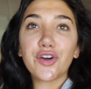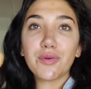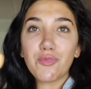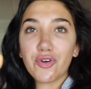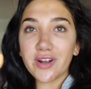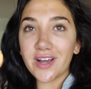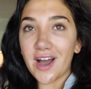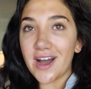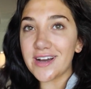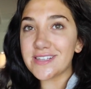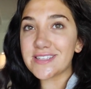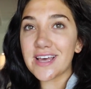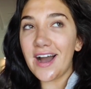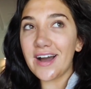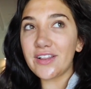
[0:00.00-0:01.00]
Good morning,
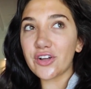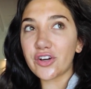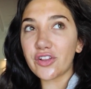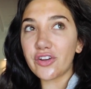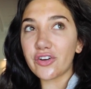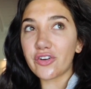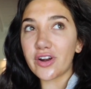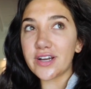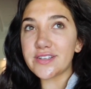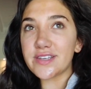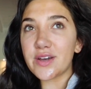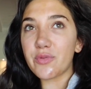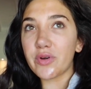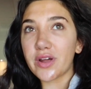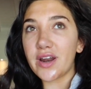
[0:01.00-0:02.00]
guys. I look a little
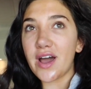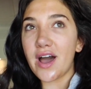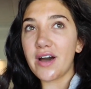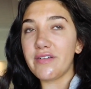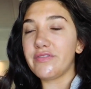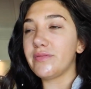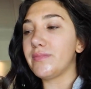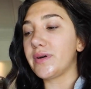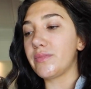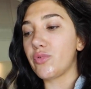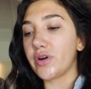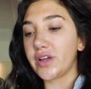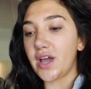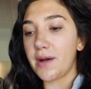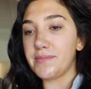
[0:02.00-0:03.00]
crazy. We're gonna have my
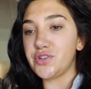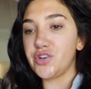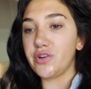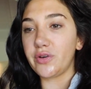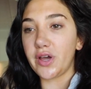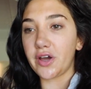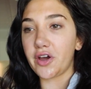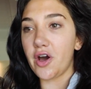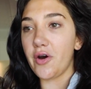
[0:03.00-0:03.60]
morning cappuccino get